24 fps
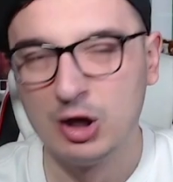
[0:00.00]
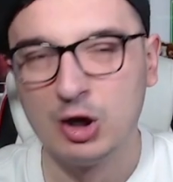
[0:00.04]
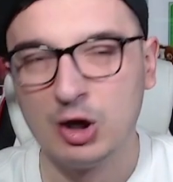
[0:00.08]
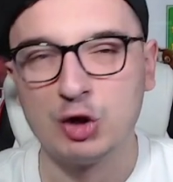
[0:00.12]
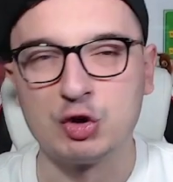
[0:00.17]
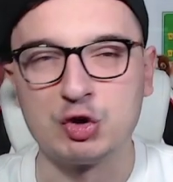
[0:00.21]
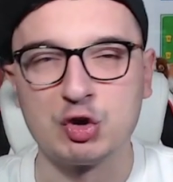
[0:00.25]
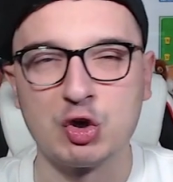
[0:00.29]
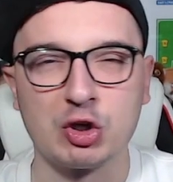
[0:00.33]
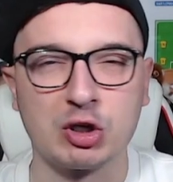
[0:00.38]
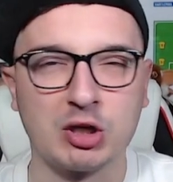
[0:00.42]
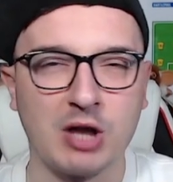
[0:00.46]

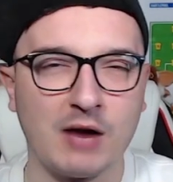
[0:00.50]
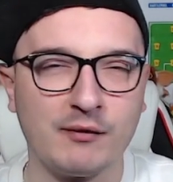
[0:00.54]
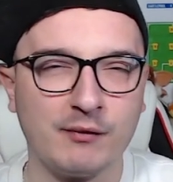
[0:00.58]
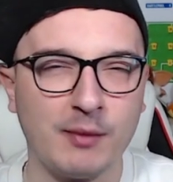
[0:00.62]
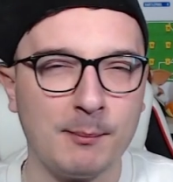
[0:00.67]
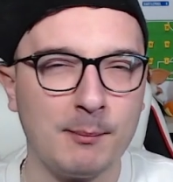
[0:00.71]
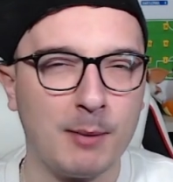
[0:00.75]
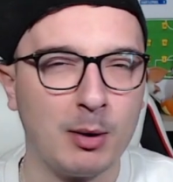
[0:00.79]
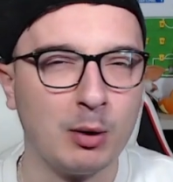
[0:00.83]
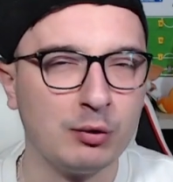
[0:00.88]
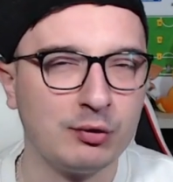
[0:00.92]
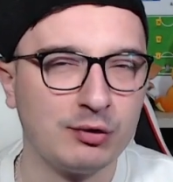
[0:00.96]
should cover
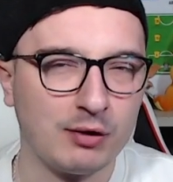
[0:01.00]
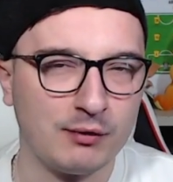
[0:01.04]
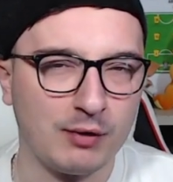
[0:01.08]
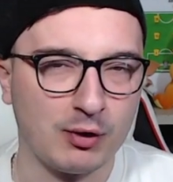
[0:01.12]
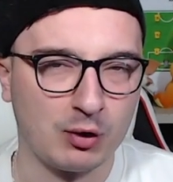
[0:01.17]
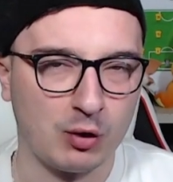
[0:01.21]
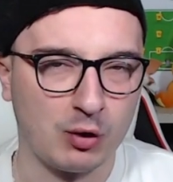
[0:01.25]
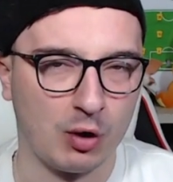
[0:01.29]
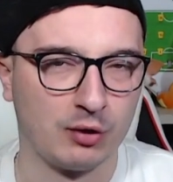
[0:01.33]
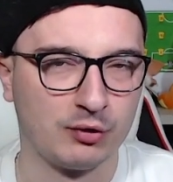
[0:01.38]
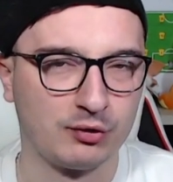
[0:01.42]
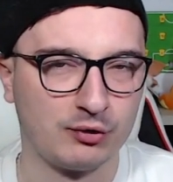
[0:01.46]
most of the
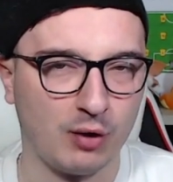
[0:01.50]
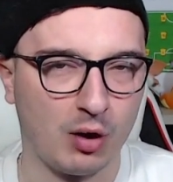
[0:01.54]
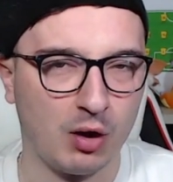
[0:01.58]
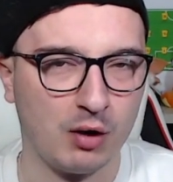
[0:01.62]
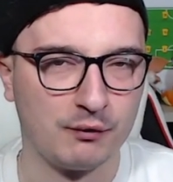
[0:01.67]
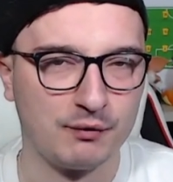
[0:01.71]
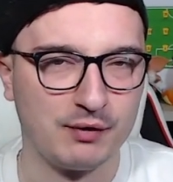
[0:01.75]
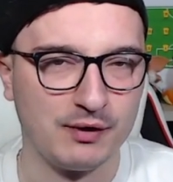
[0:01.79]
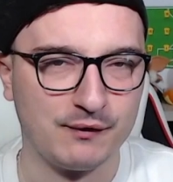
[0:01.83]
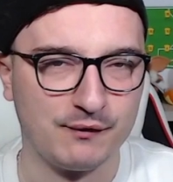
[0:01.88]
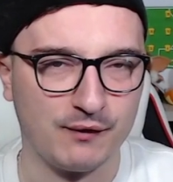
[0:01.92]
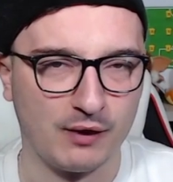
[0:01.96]
cost
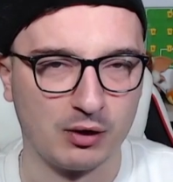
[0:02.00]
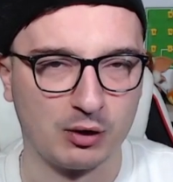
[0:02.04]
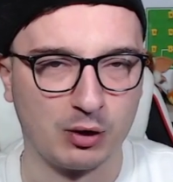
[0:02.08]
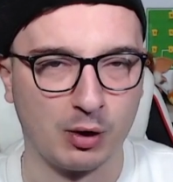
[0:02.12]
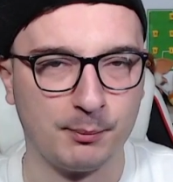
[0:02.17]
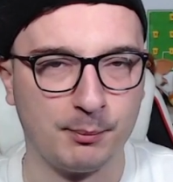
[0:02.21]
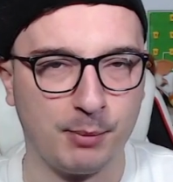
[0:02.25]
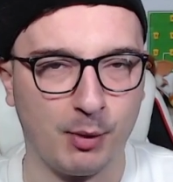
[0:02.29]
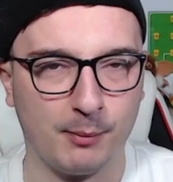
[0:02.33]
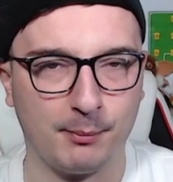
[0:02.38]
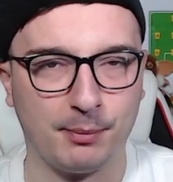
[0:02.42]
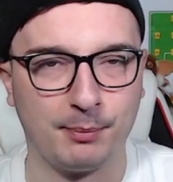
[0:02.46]
of the
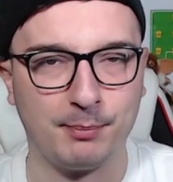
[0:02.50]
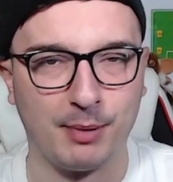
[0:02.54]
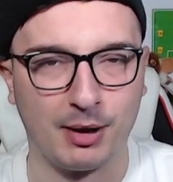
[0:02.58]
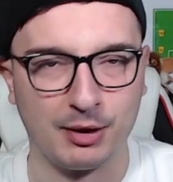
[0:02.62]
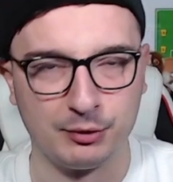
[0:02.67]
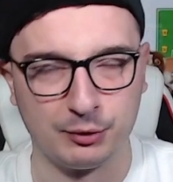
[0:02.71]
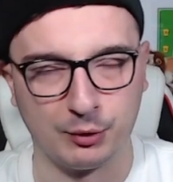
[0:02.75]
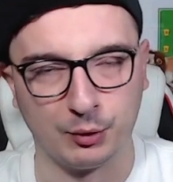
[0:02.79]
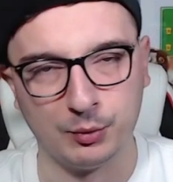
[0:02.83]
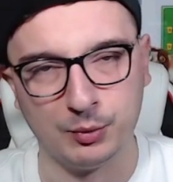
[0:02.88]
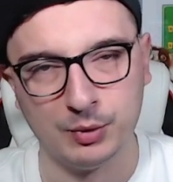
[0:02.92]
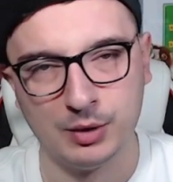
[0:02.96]
Funko Pop
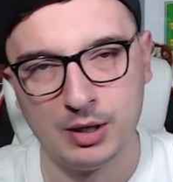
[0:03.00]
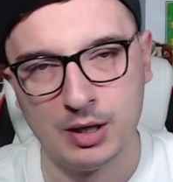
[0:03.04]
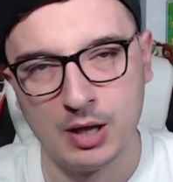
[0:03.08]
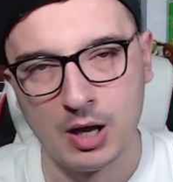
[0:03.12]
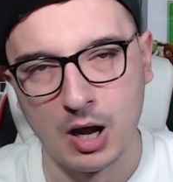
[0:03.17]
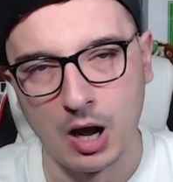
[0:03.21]
bundle.